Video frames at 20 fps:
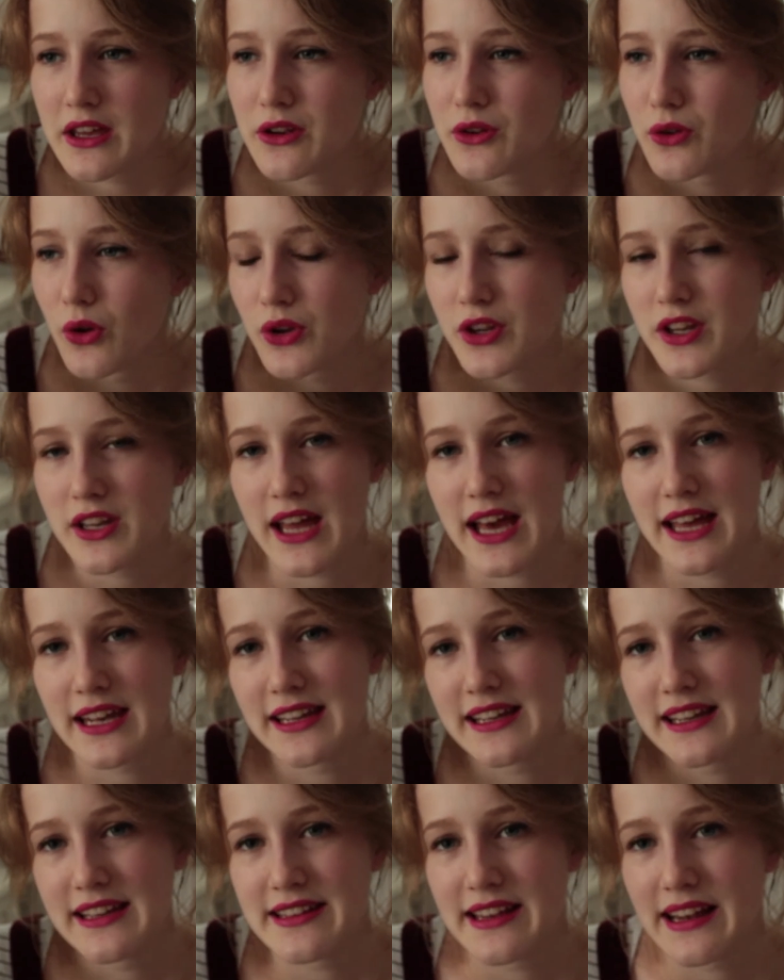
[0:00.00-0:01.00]
not an
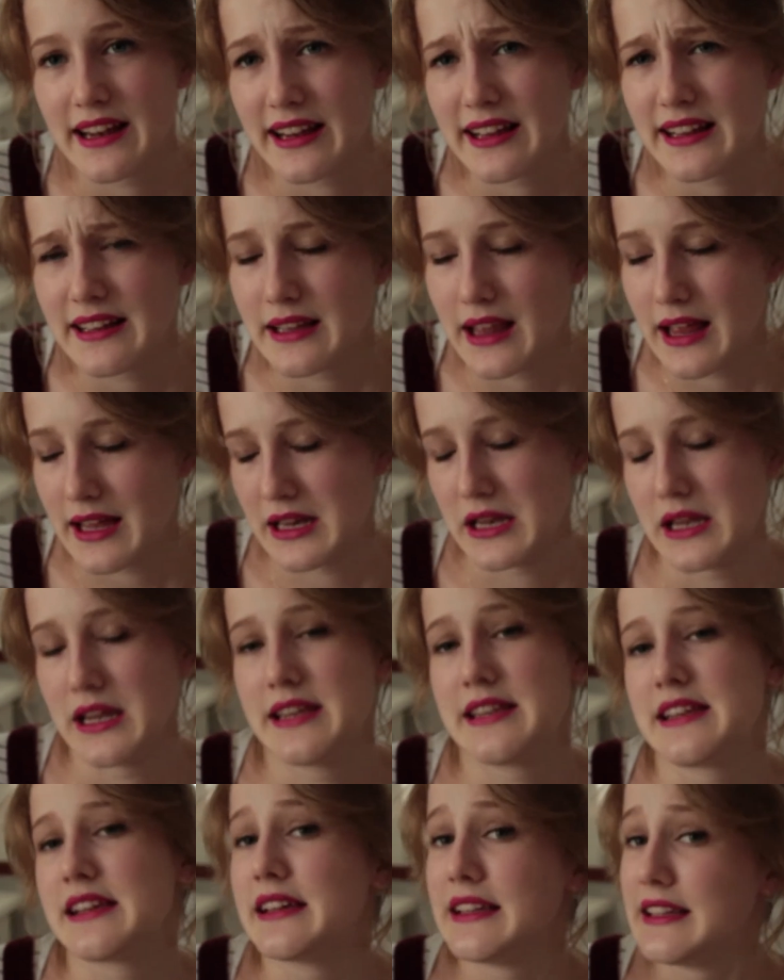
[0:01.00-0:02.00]

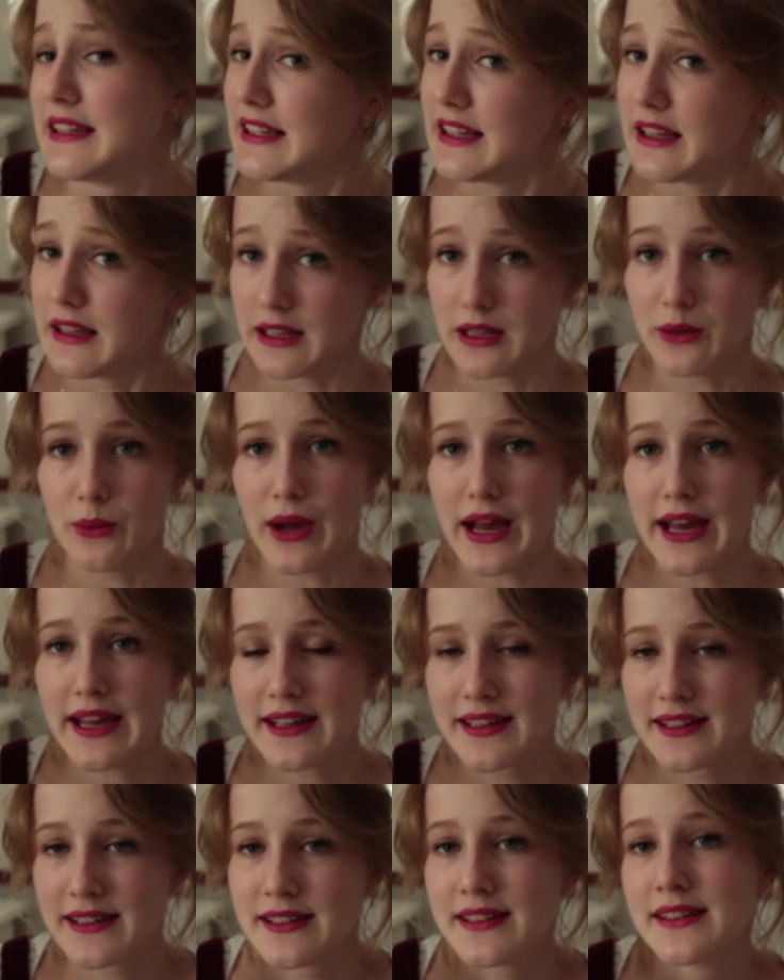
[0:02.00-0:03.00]
analytically
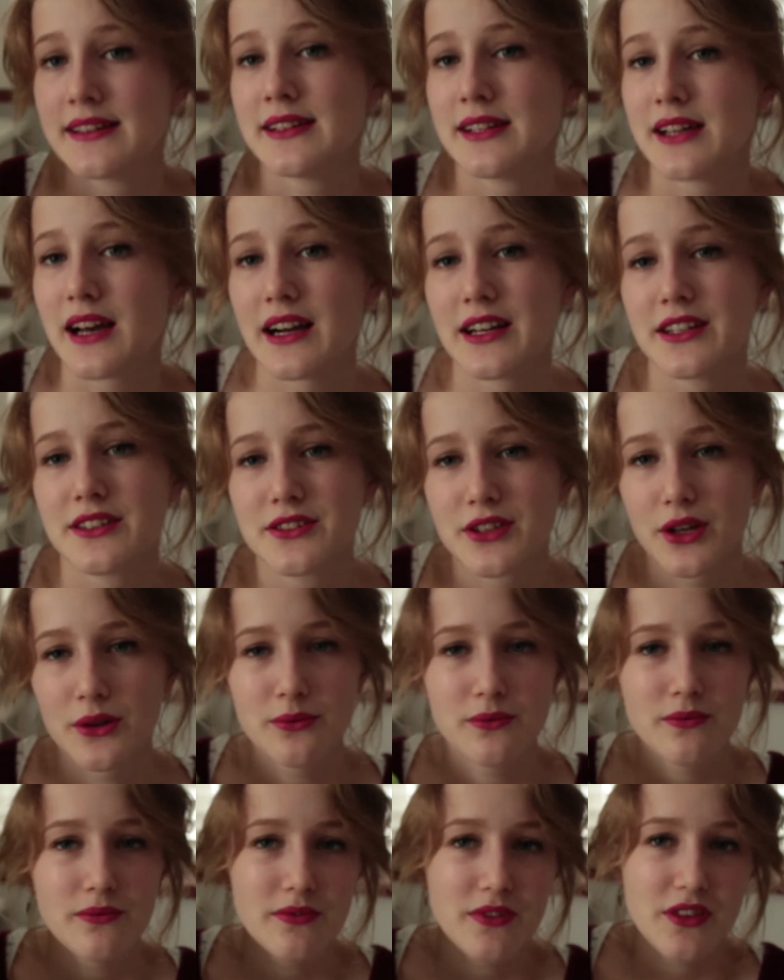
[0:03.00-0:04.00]
way, I
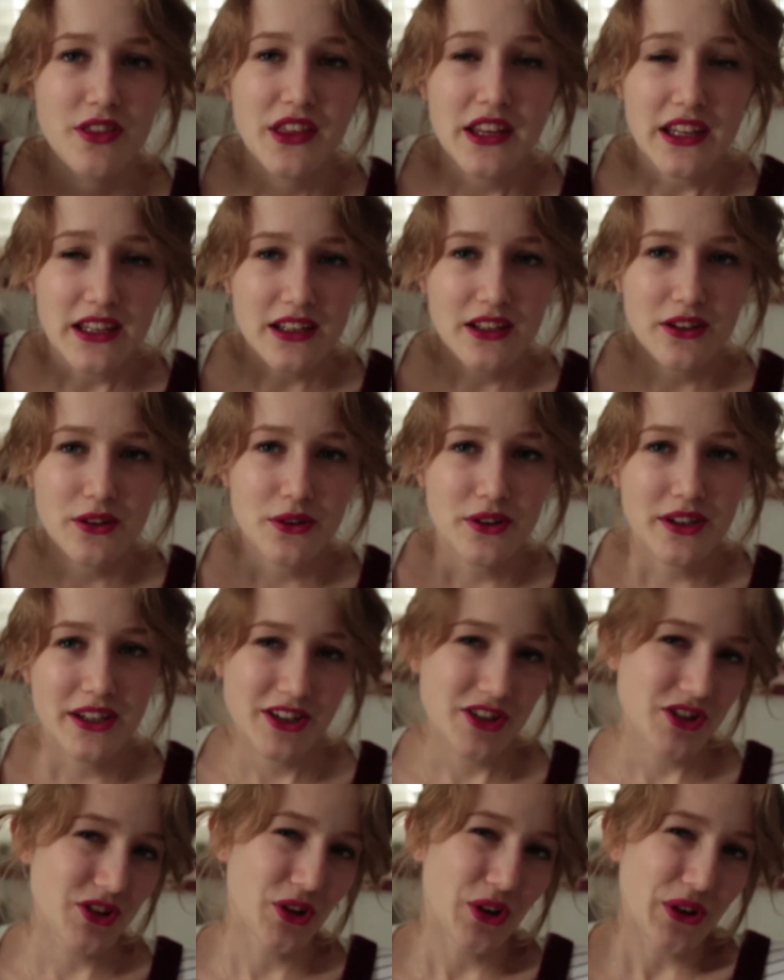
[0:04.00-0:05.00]
don't think you'd
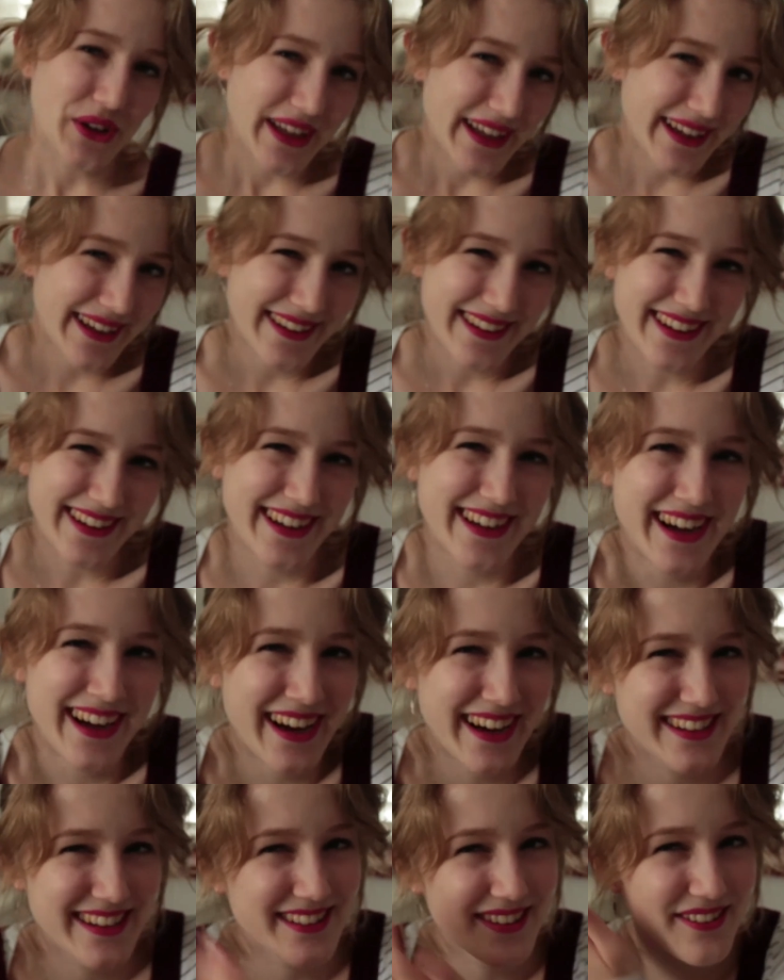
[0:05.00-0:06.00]
enjoy it.
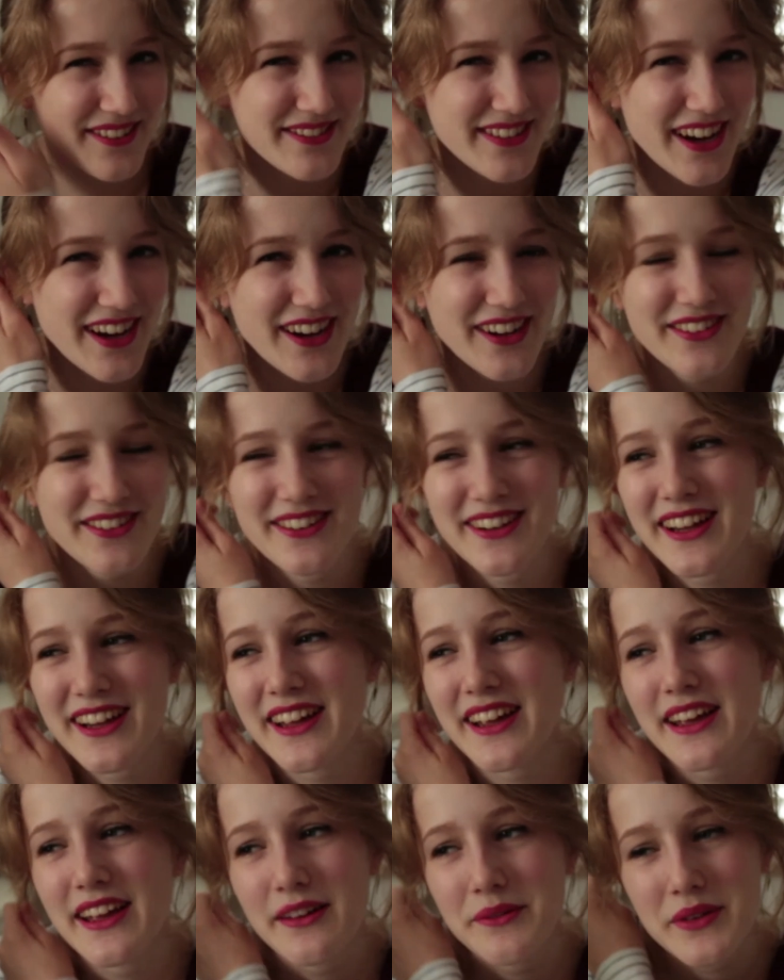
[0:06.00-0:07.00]
I don't know,
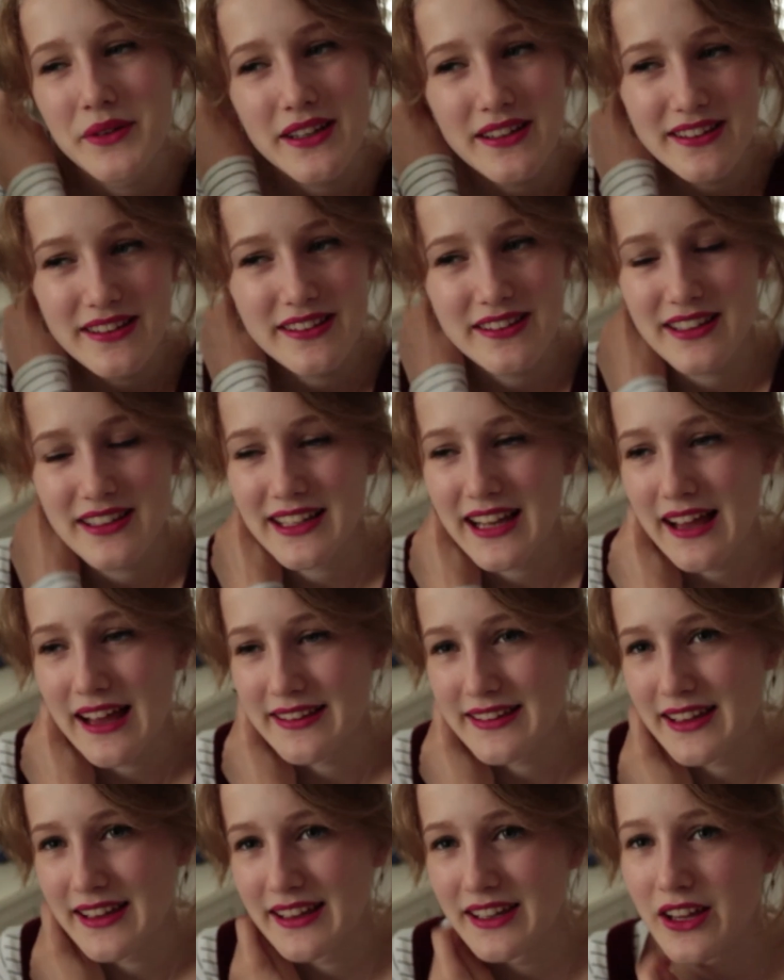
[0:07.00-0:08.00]
because it's a
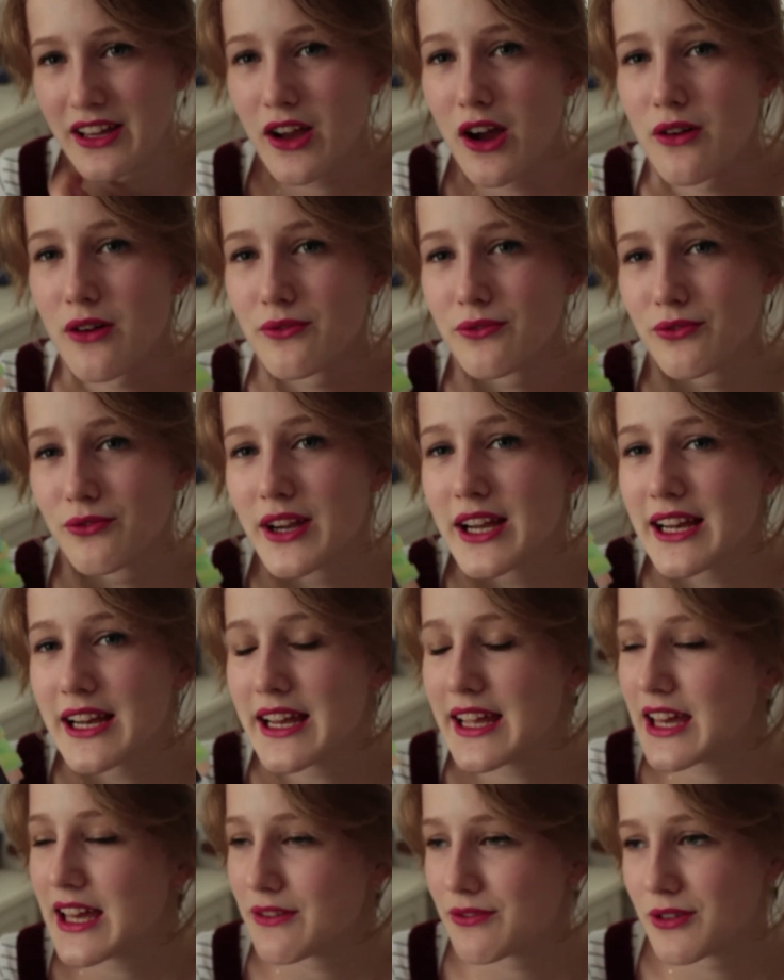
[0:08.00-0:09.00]
classic and I can't
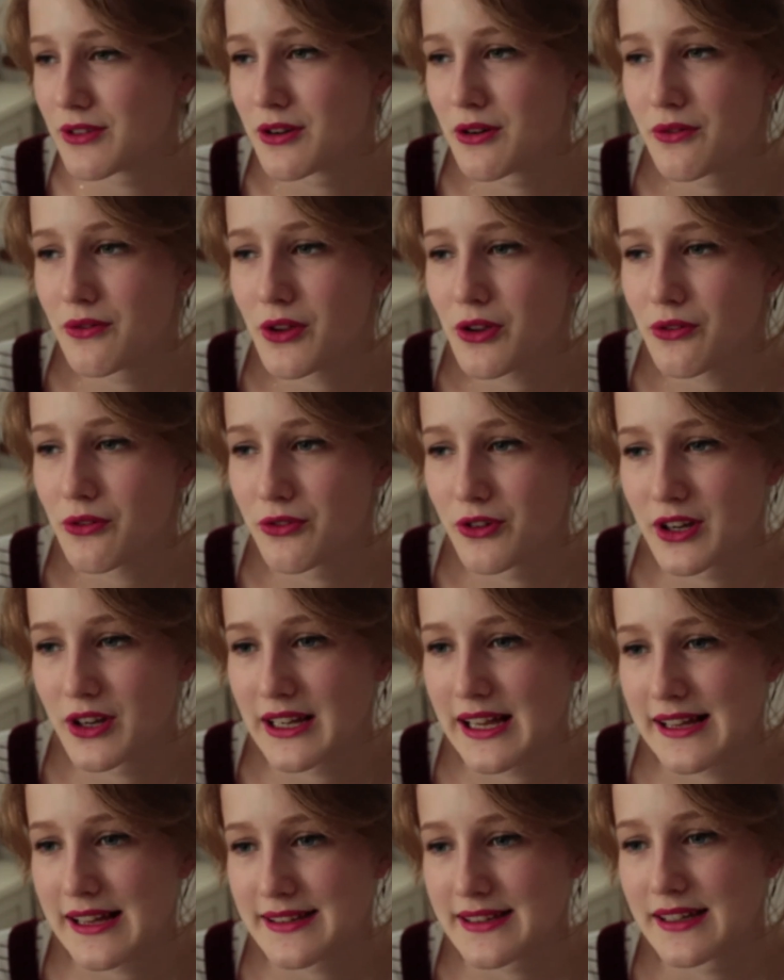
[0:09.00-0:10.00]
really give a review for a
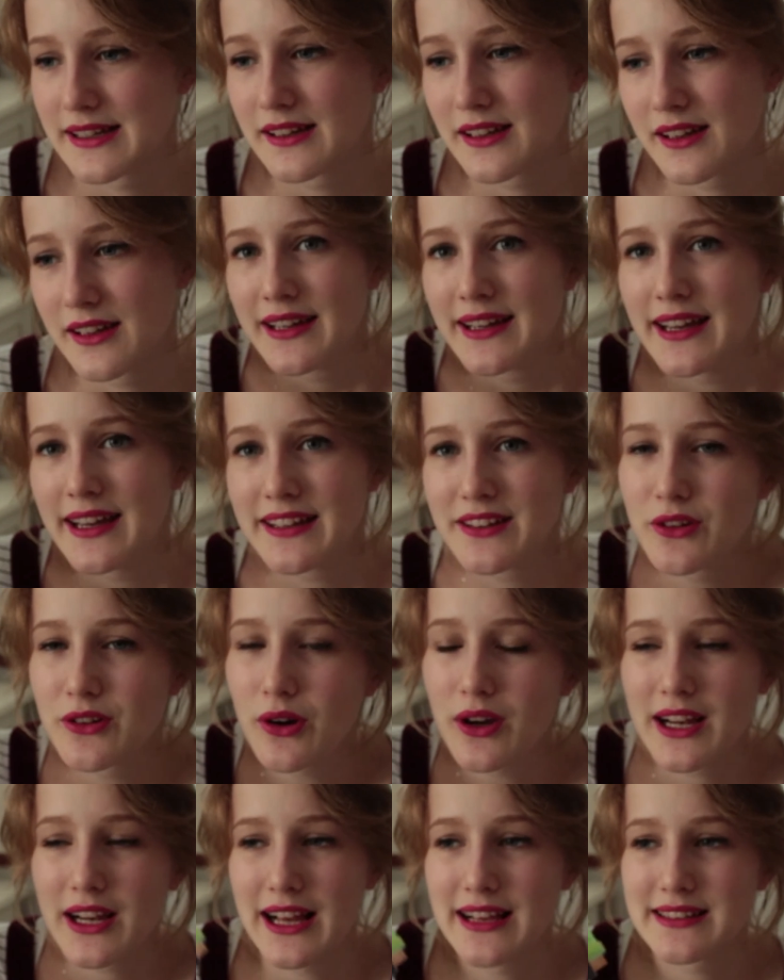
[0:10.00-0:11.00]
classic. It's
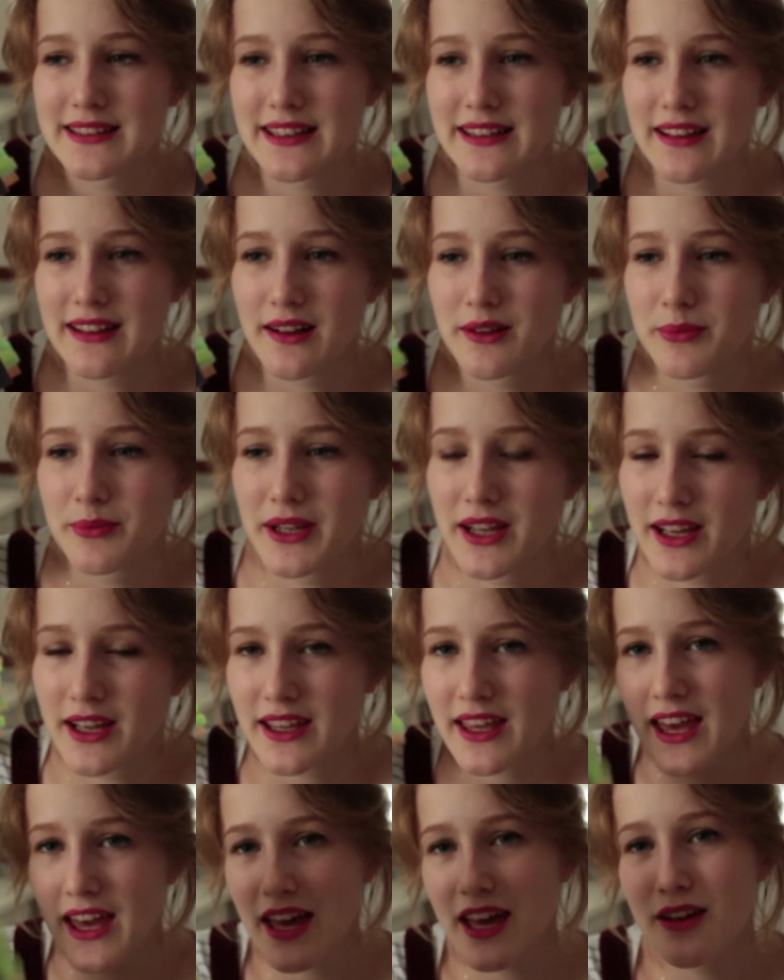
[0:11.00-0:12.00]
not a classic that I'd be
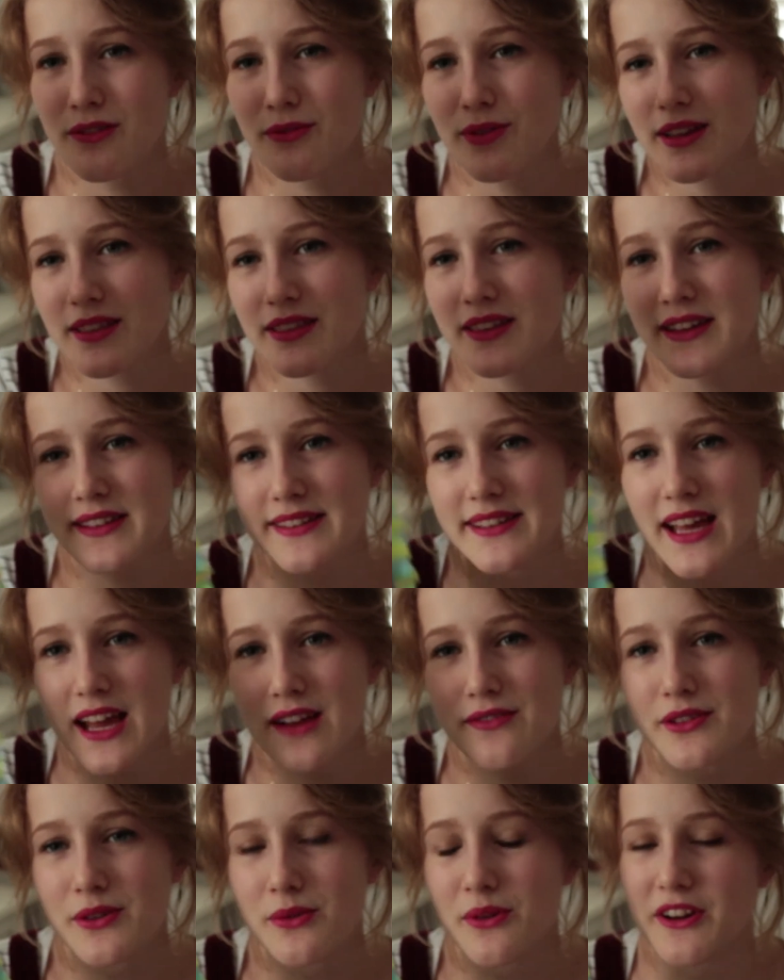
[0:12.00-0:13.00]
like, here, read this,
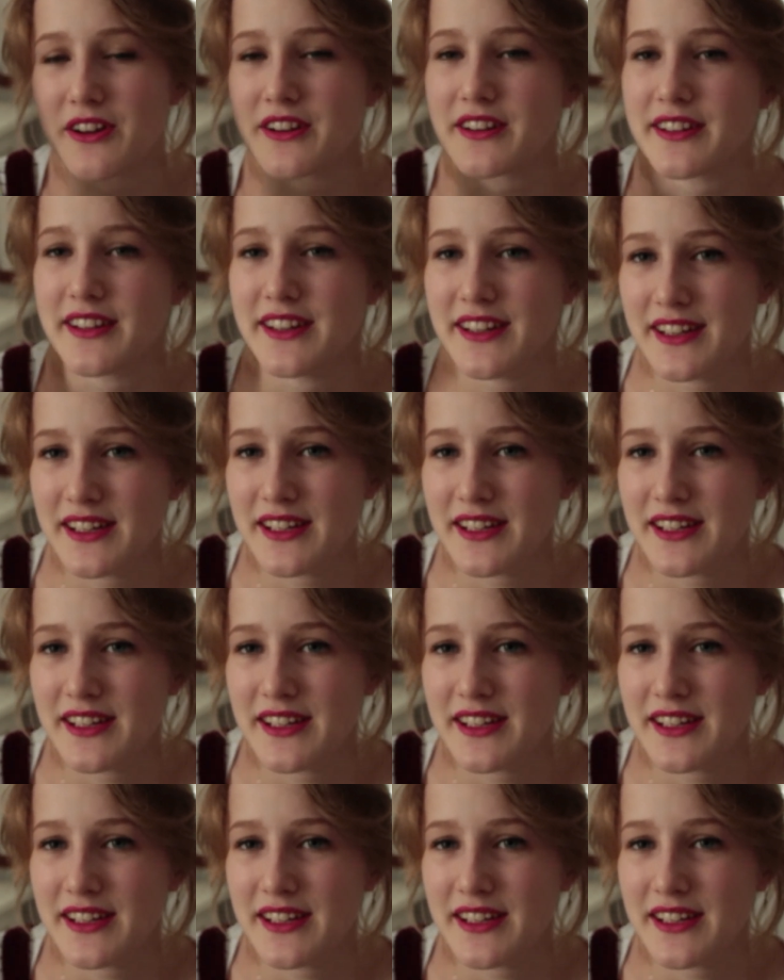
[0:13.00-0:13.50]
everyone.